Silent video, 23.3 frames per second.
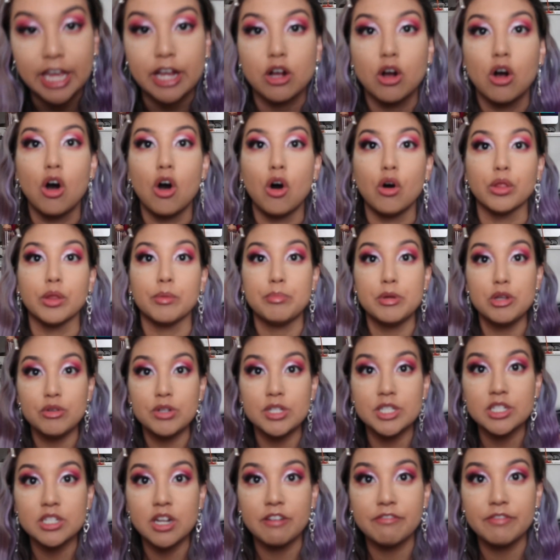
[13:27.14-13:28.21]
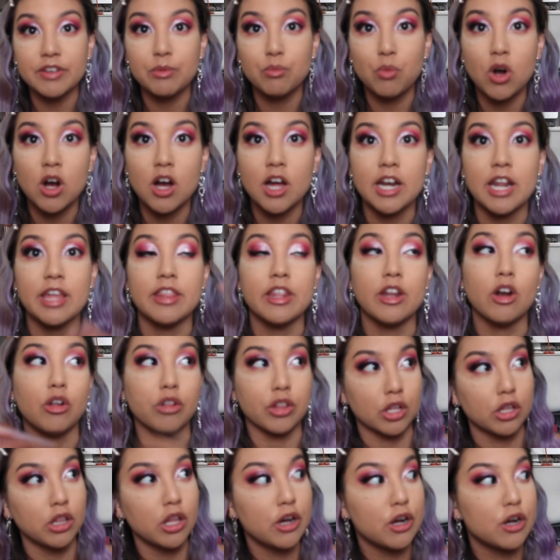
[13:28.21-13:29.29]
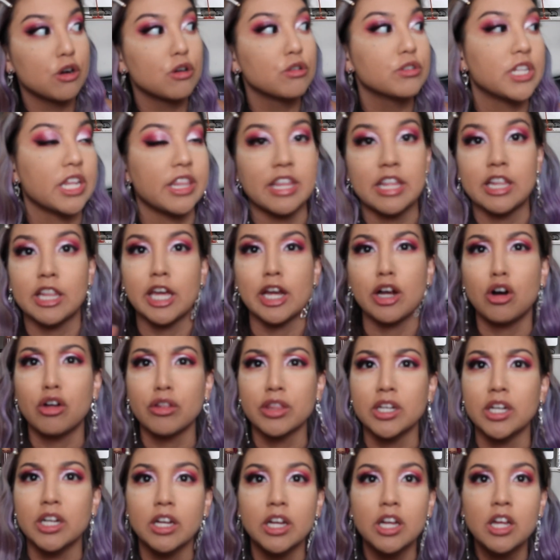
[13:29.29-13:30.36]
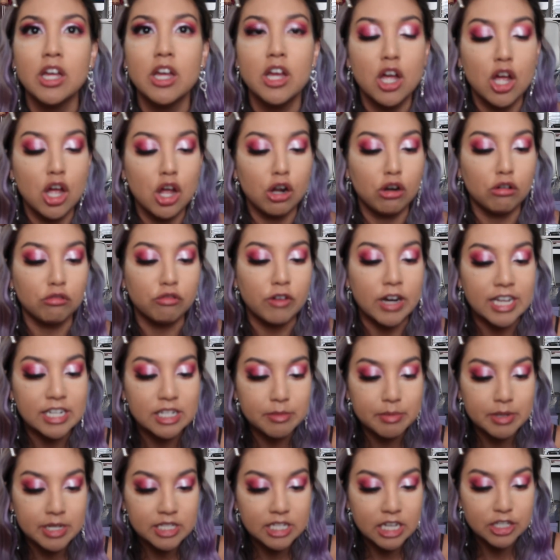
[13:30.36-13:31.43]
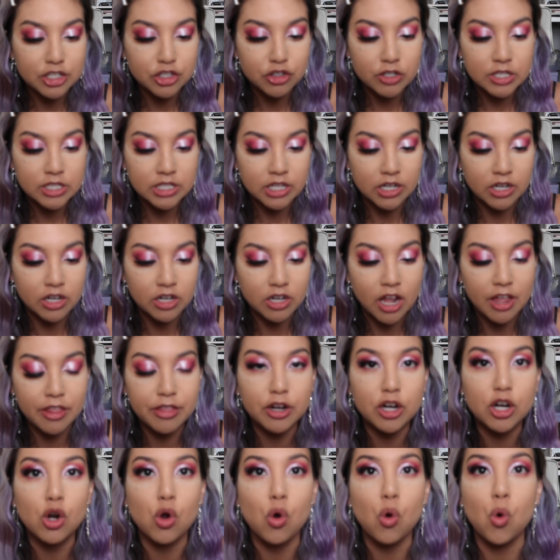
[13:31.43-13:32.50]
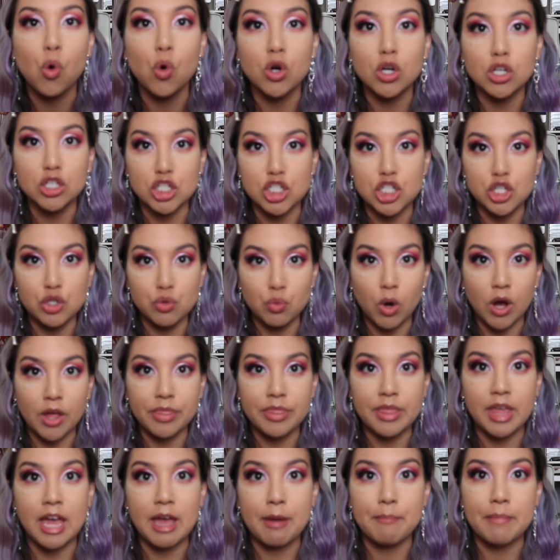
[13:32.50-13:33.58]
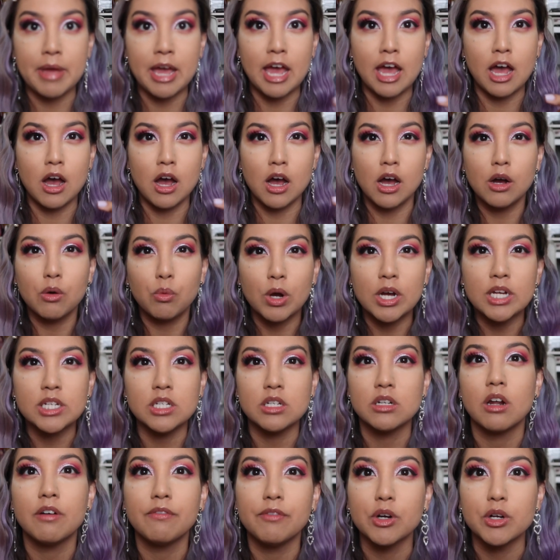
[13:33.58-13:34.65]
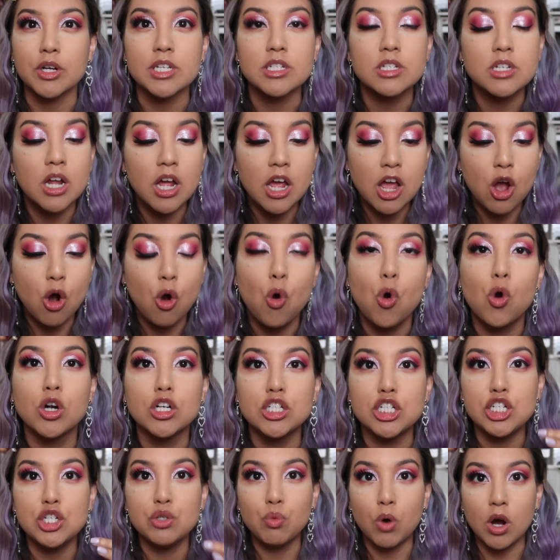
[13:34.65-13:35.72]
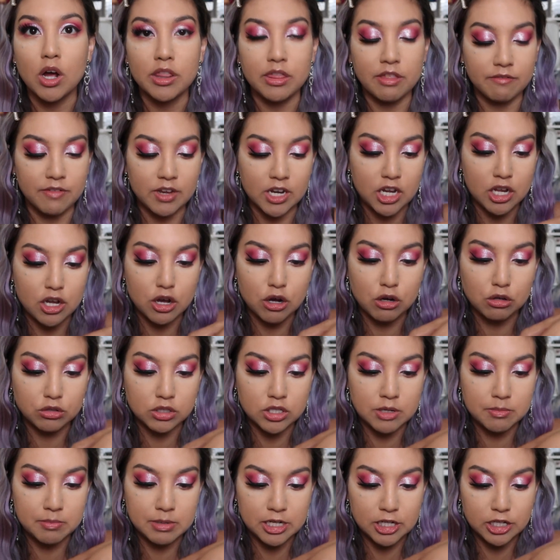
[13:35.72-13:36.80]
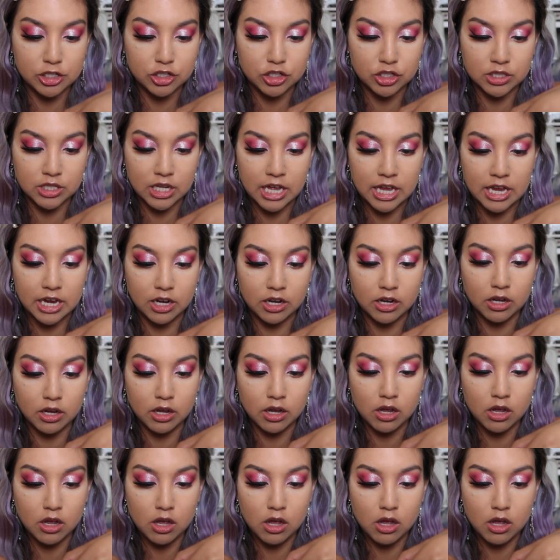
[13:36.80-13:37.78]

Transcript: like all the beauty stuff in one, and then all the clothes, and then like all the random accessories in another? Or do you want them, why is it not focused? Or do you want the video to be just like